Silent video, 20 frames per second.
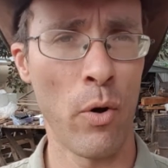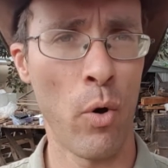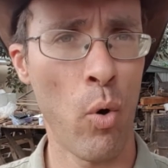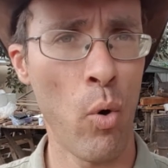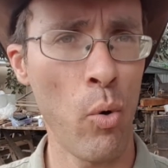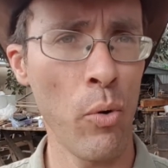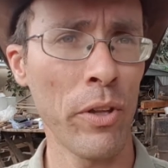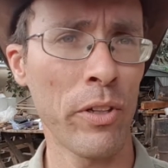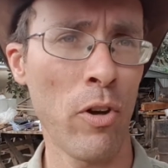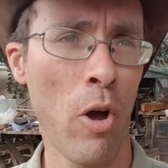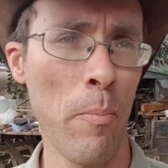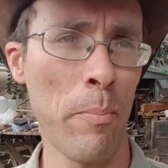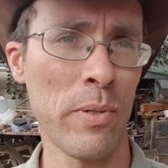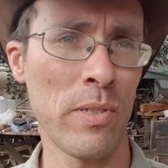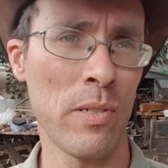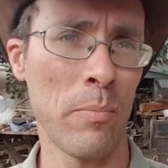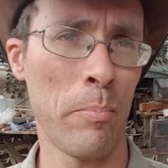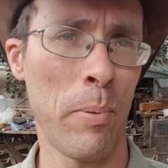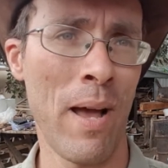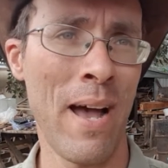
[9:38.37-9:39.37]
All the
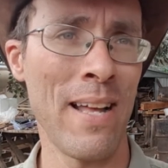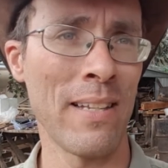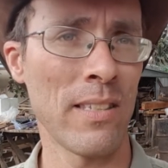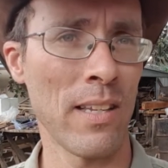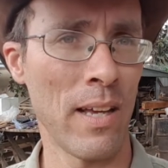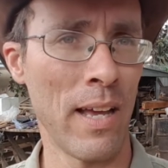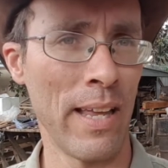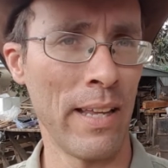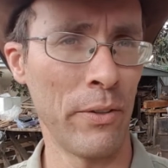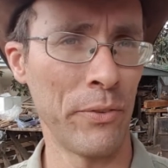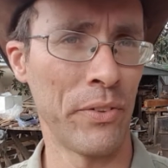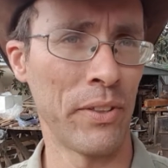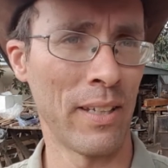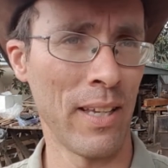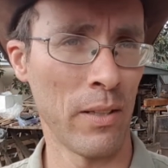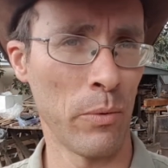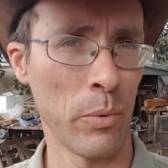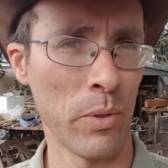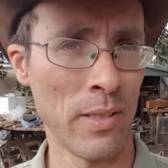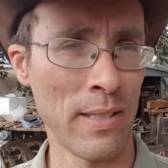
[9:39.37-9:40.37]
composite parts are held
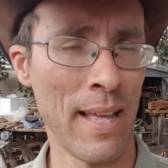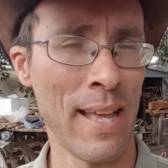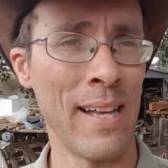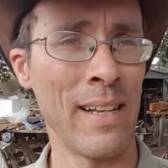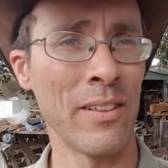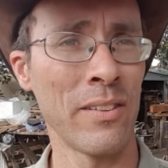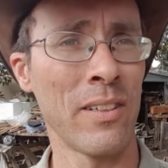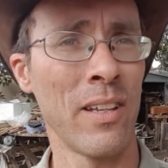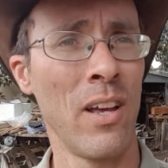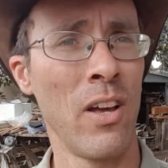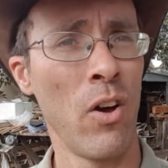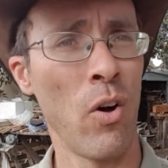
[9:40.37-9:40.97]
together with nails.